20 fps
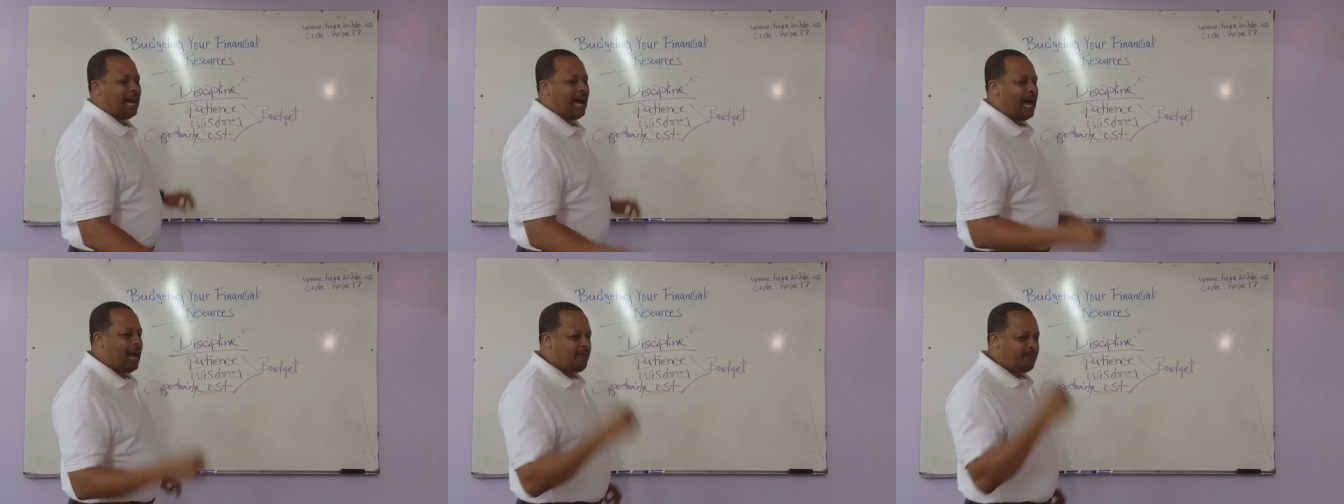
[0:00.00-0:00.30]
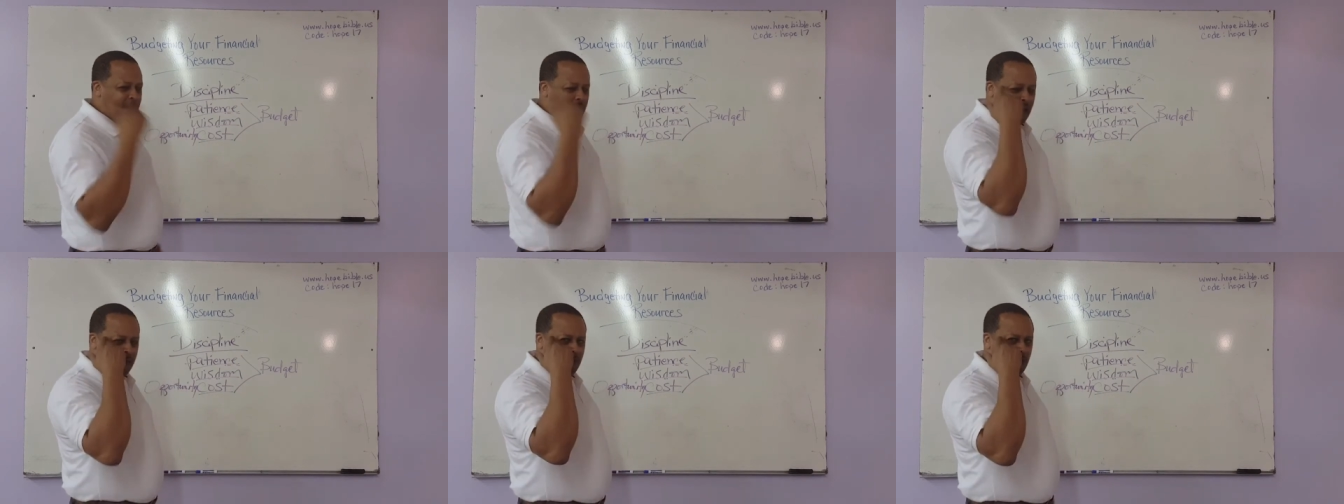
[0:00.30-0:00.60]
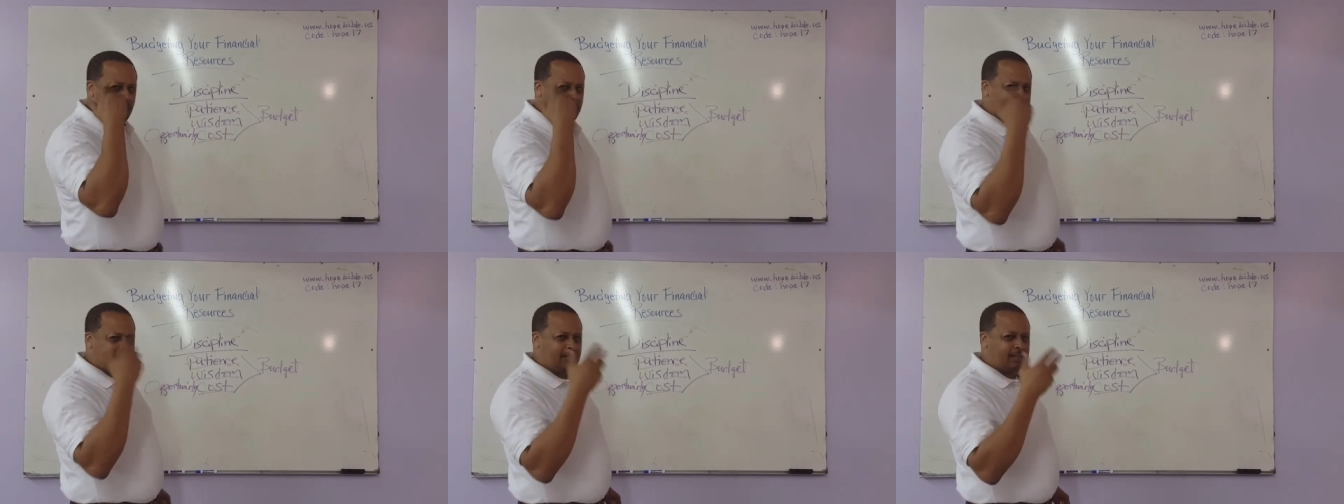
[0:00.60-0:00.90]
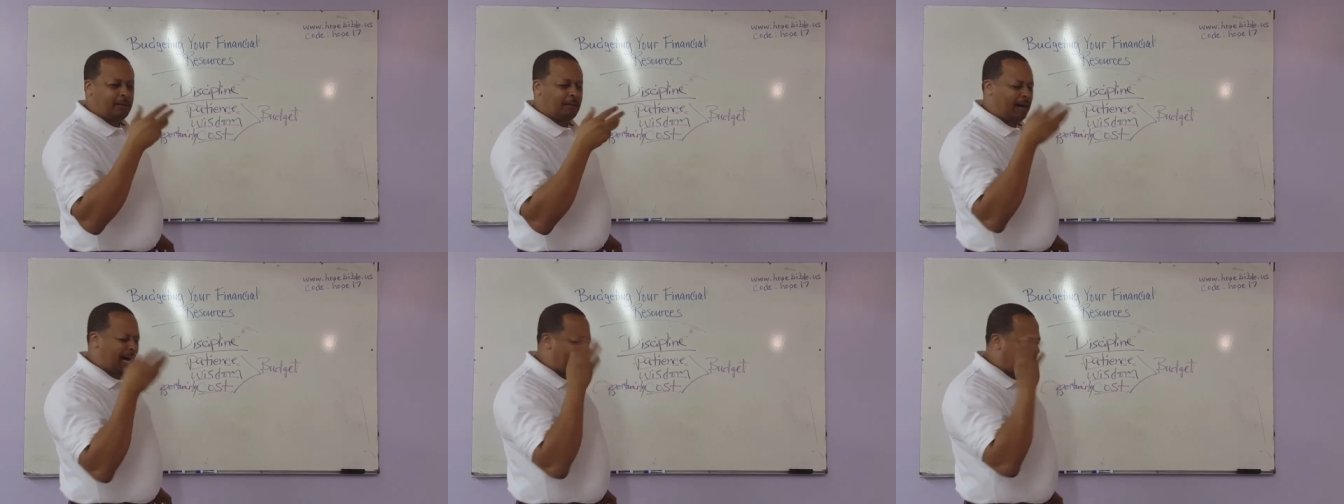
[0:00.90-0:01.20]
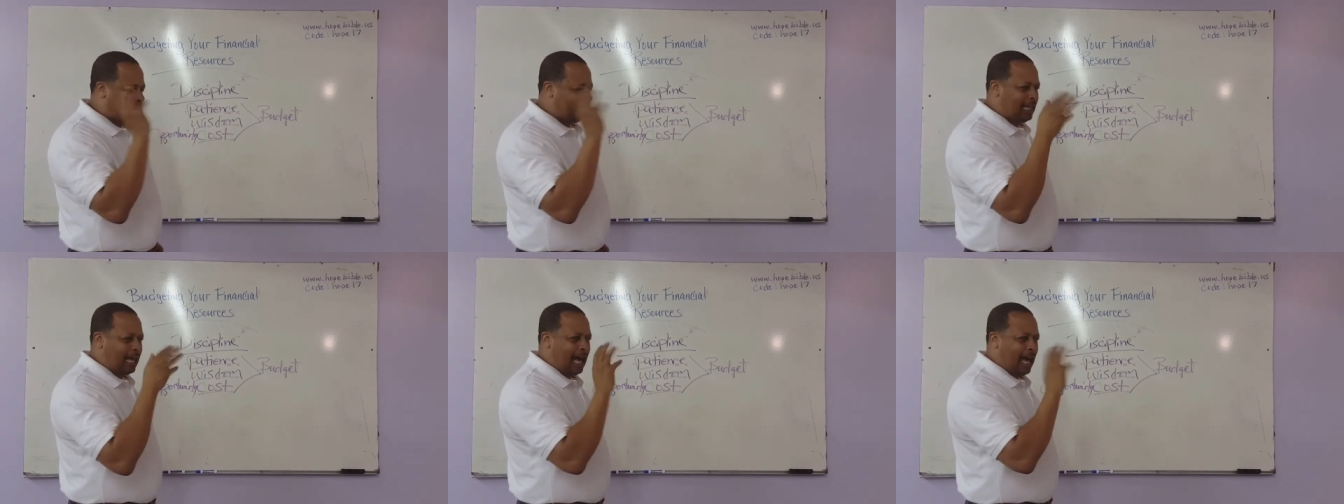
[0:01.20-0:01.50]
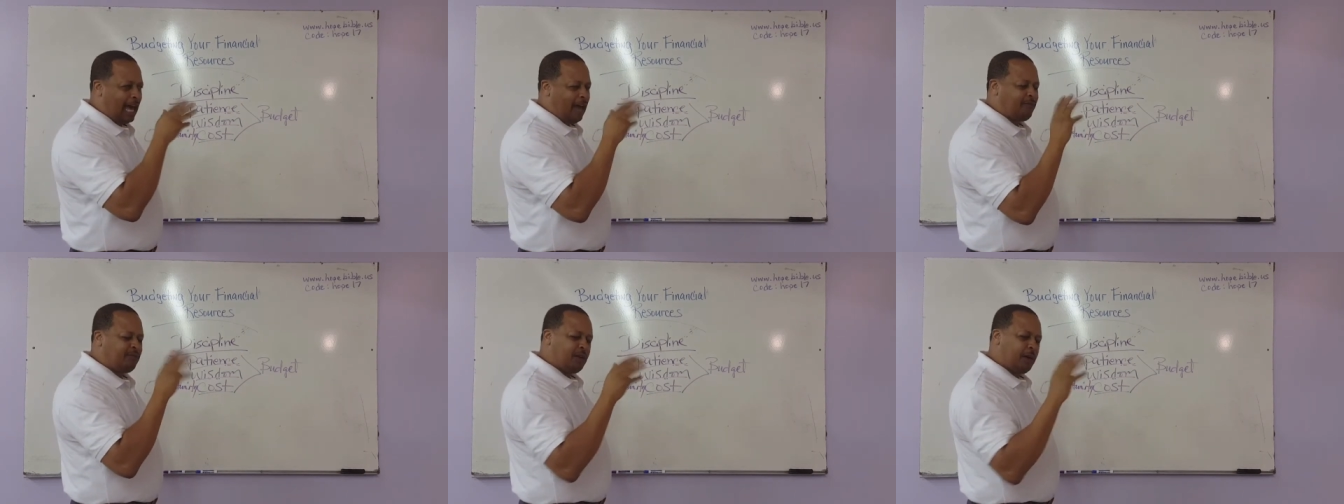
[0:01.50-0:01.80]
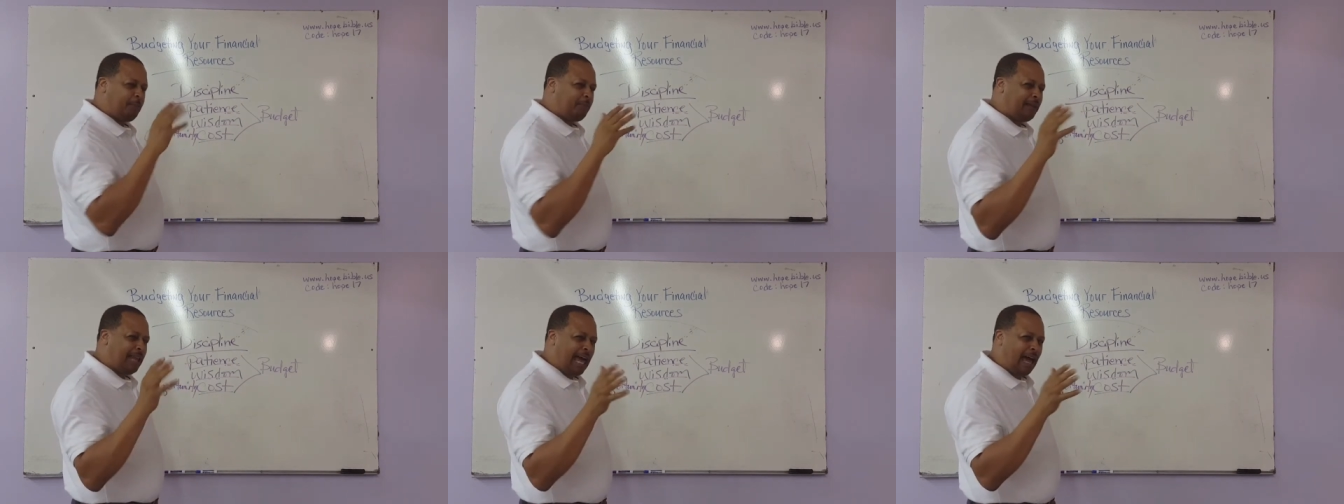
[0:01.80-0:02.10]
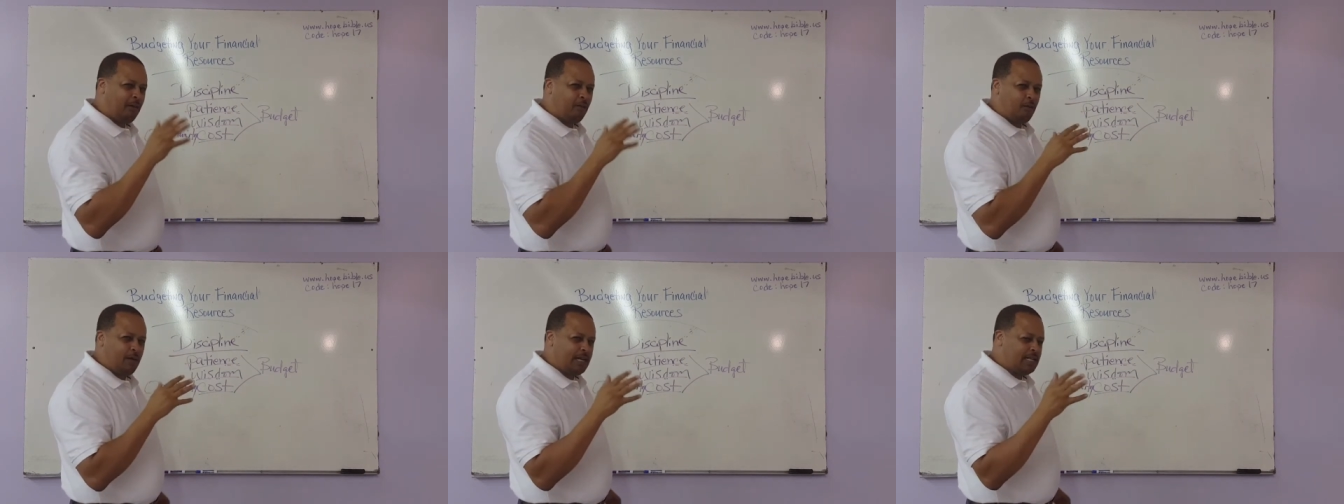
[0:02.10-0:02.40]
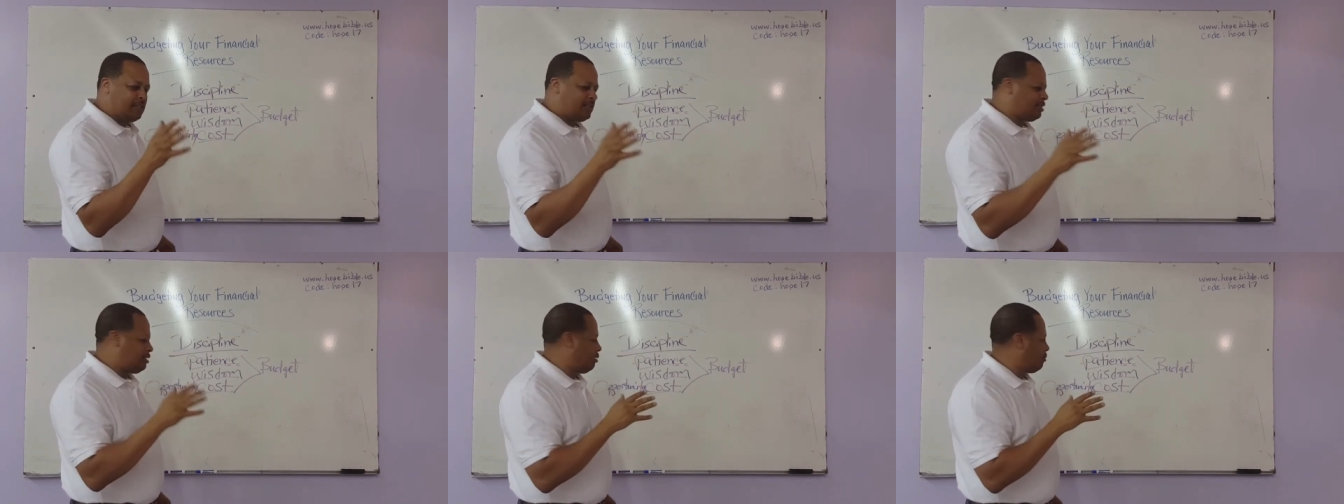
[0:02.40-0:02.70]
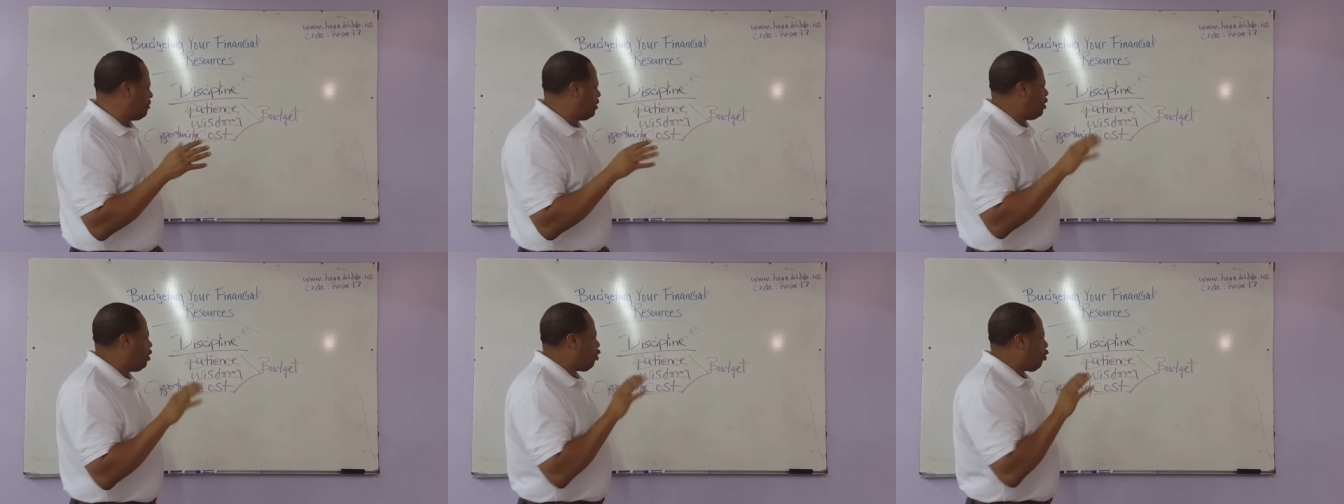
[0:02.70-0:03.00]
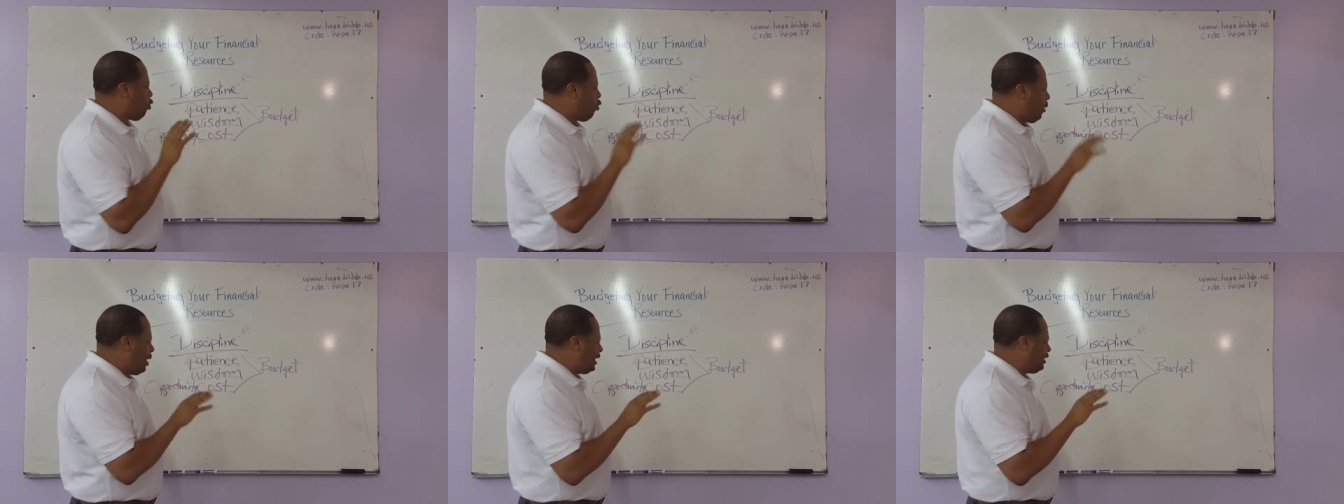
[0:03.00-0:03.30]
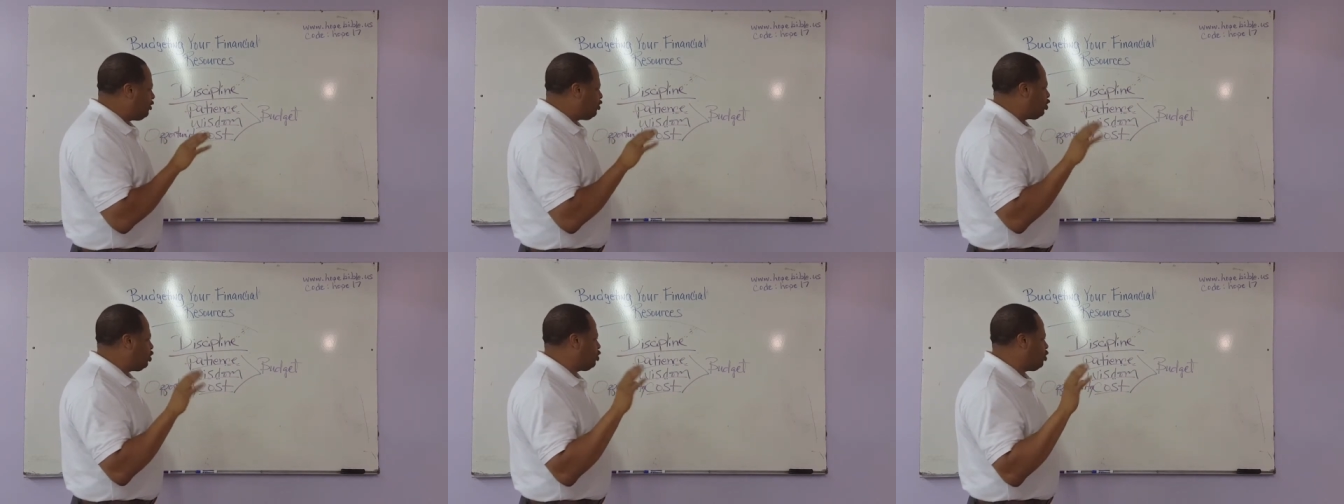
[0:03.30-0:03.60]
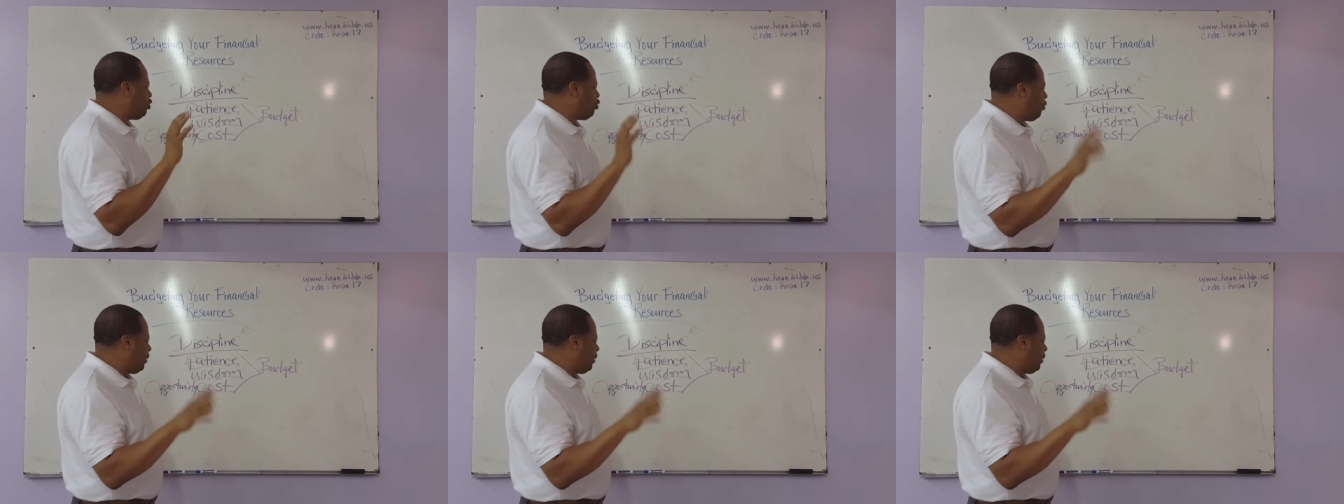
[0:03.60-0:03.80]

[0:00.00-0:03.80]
I have to have wisdom. I got I have to apply wisdom when to do,